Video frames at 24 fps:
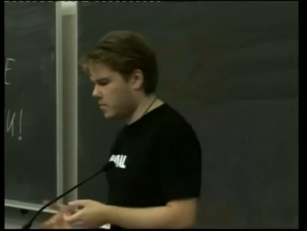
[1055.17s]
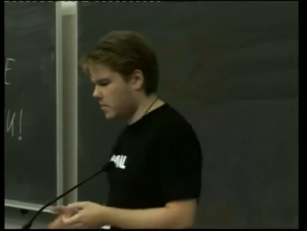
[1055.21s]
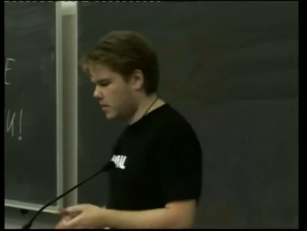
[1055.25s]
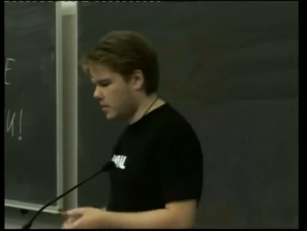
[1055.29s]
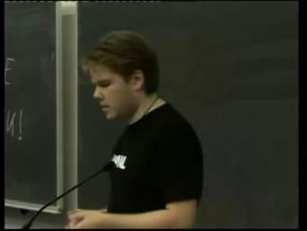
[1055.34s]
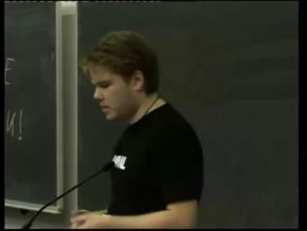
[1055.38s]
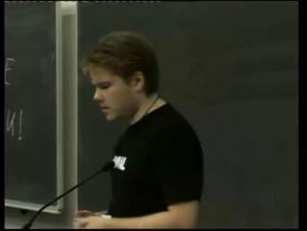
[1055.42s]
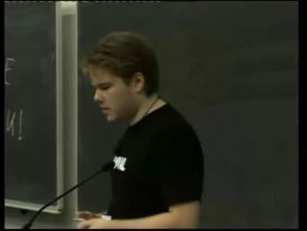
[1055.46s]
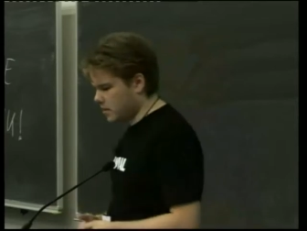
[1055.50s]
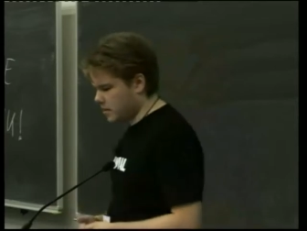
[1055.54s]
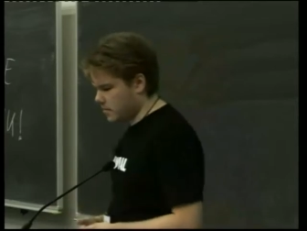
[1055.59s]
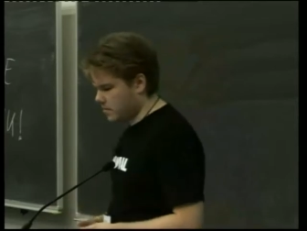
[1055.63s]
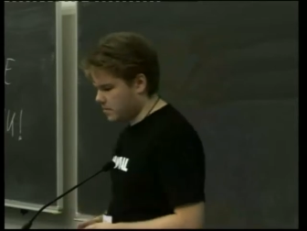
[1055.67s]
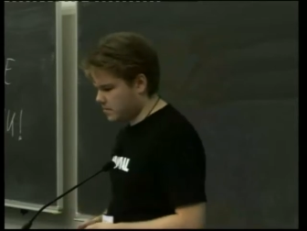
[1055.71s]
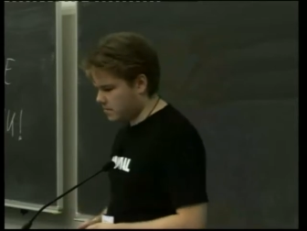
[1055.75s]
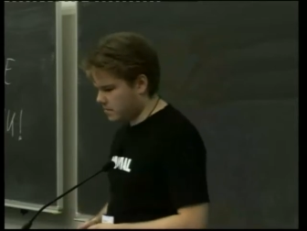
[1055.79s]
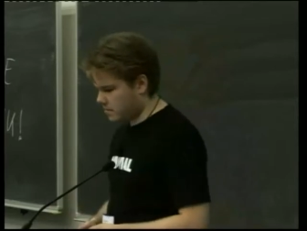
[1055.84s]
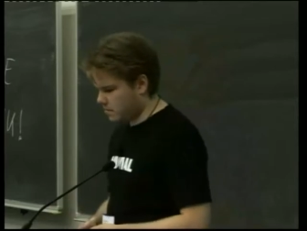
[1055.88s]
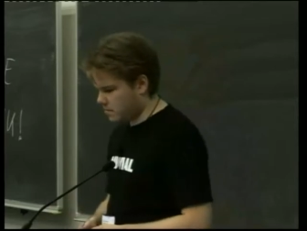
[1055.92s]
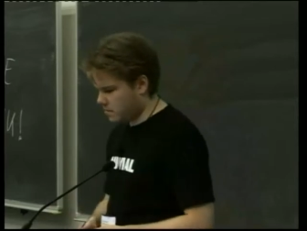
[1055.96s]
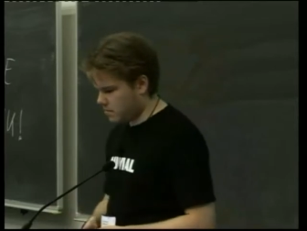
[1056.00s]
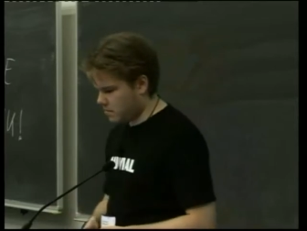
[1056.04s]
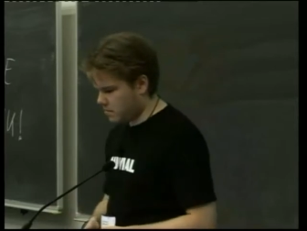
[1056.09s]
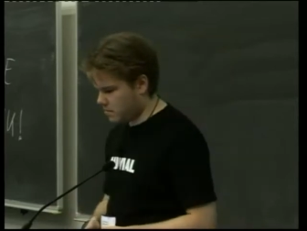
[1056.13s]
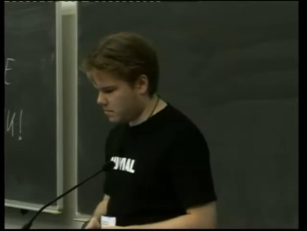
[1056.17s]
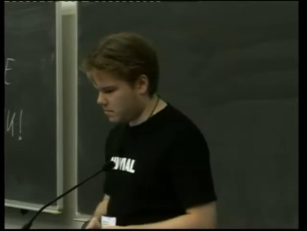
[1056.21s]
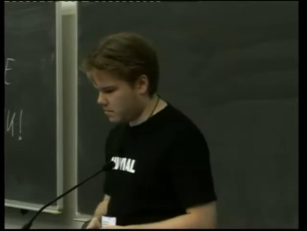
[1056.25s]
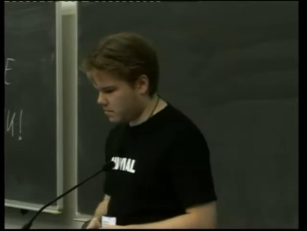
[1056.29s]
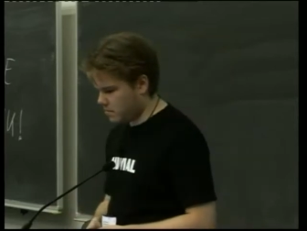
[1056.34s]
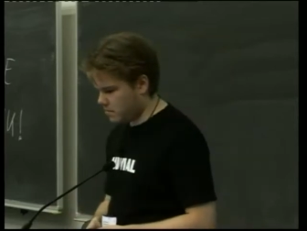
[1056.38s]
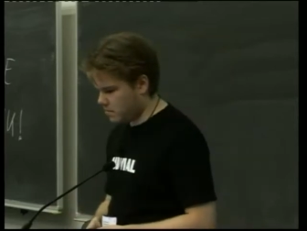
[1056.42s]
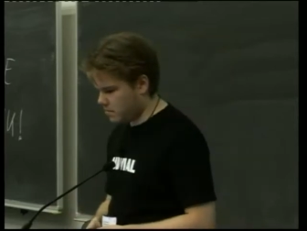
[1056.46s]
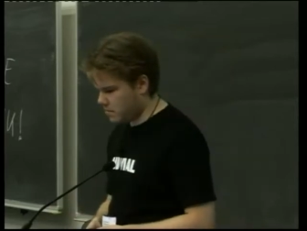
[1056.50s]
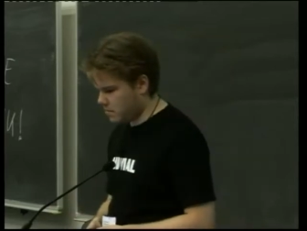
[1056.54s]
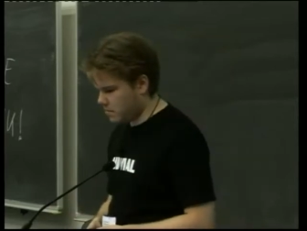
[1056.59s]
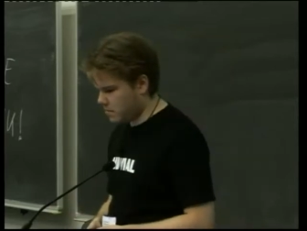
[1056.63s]
but um,
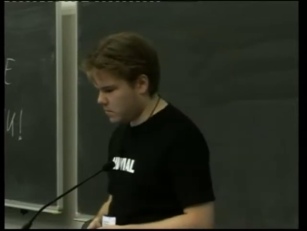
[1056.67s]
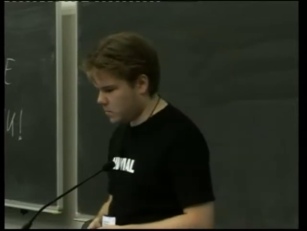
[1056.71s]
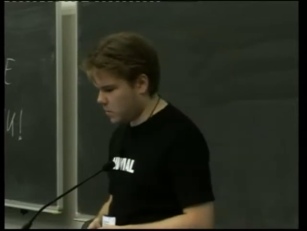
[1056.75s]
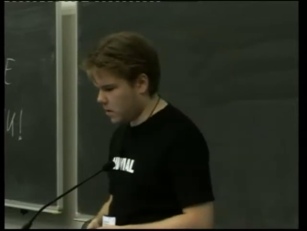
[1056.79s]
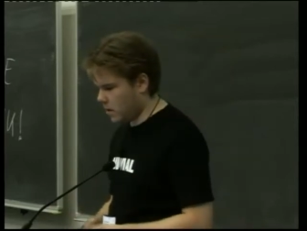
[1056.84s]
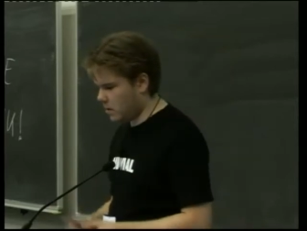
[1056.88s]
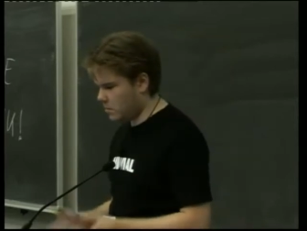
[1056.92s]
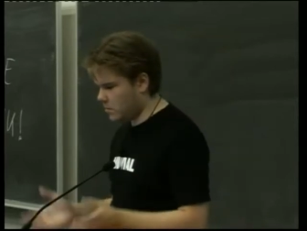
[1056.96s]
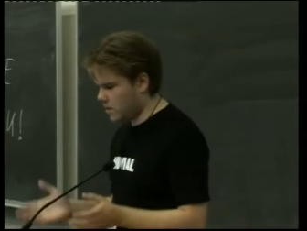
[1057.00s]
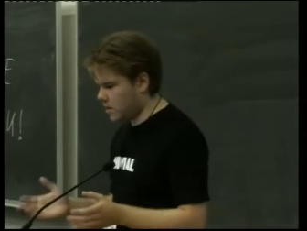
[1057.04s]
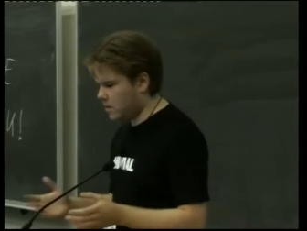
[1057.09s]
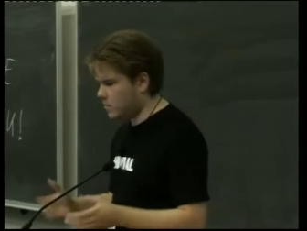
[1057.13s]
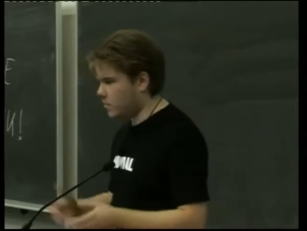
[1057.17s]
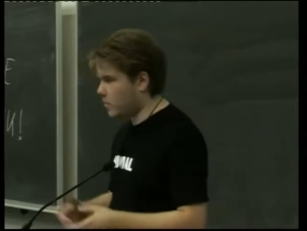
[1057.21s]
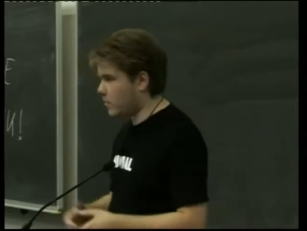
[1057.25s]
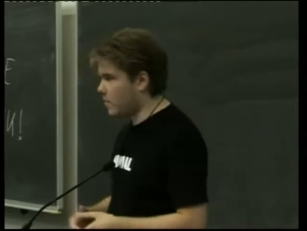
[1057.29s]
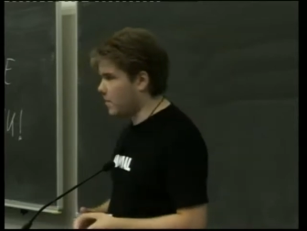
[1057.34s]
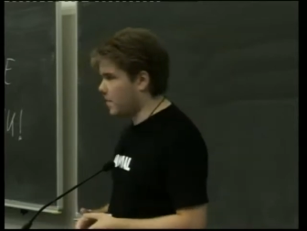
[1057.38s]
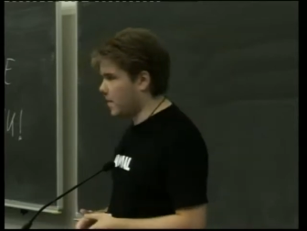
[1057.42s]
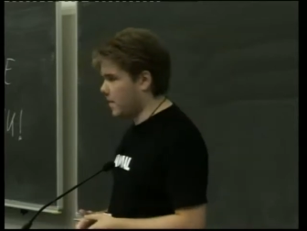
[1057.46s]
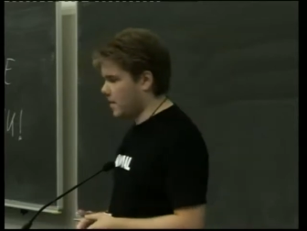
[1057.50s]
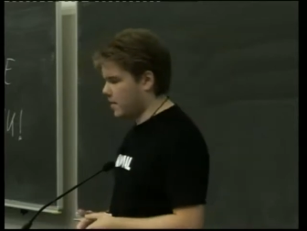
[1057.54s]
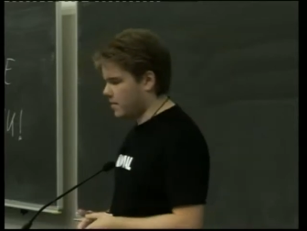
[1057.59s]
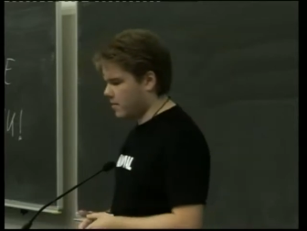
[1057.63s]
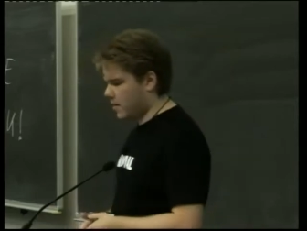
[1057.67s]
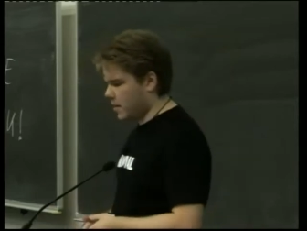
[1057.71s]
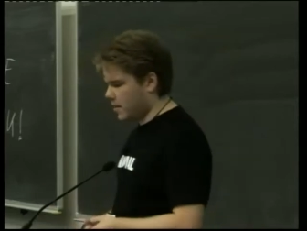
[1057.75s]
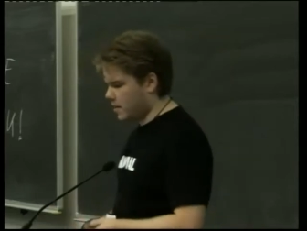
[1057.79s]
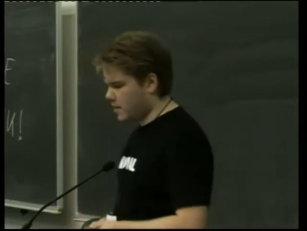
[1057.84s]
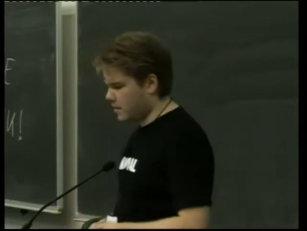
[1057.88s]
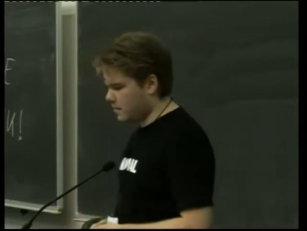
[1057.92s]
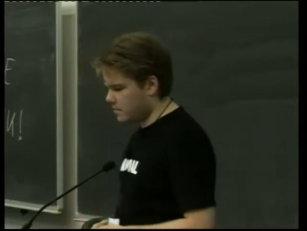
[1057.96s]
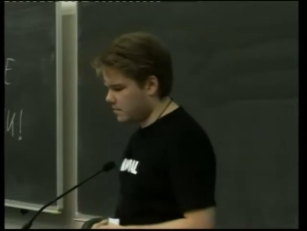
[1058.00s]
well, he's probably right.